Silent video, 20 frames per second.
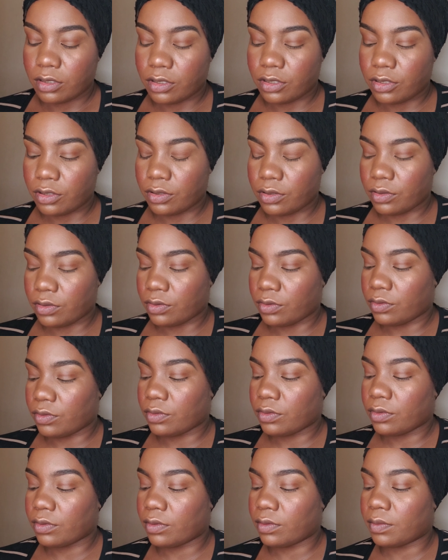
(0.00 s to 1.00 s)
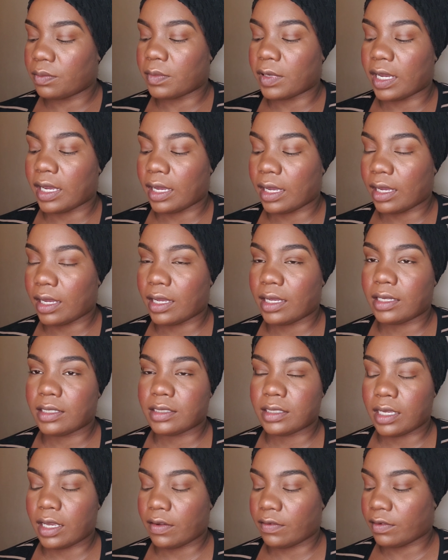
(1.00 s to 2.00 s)
do my
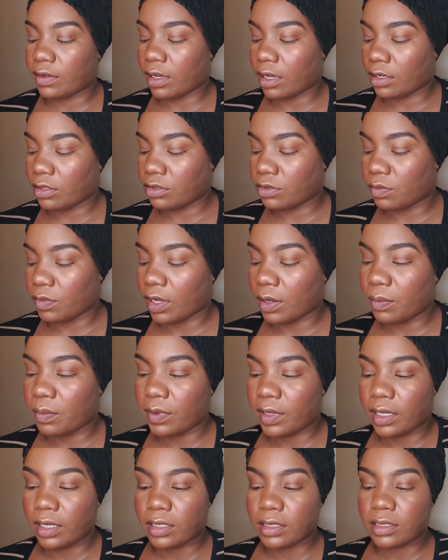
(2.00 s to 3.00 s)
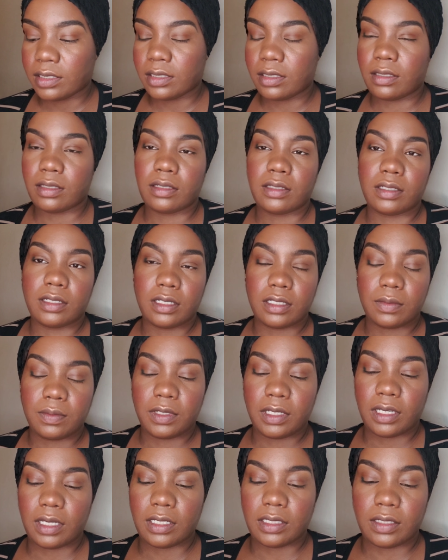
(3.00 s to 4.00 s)
eyes after I do my base, just
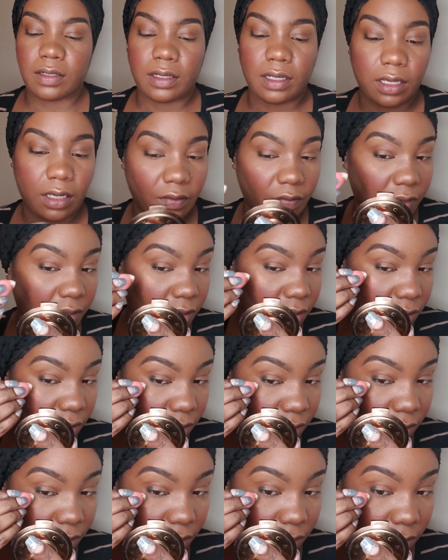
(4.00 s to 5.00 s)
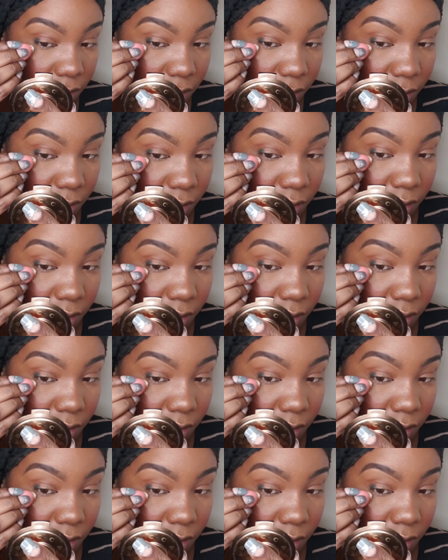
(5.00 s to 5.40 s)
because of that right there.